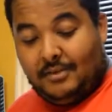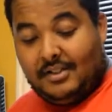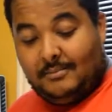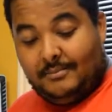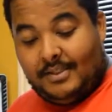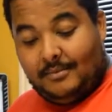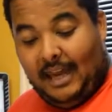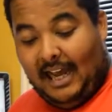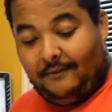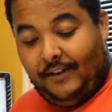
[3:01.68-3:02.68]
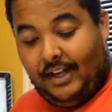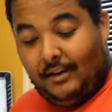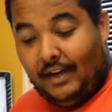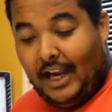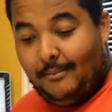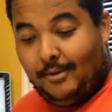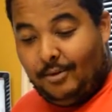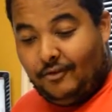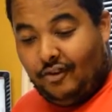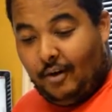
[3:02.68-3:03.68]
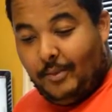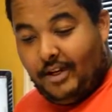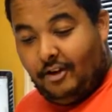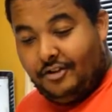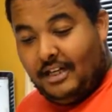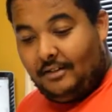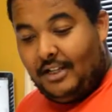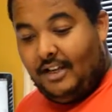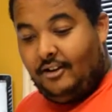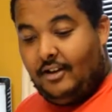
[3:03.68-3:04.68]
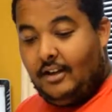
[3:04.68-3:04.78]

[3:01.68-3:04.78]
some hot video game news for all my nerds out there.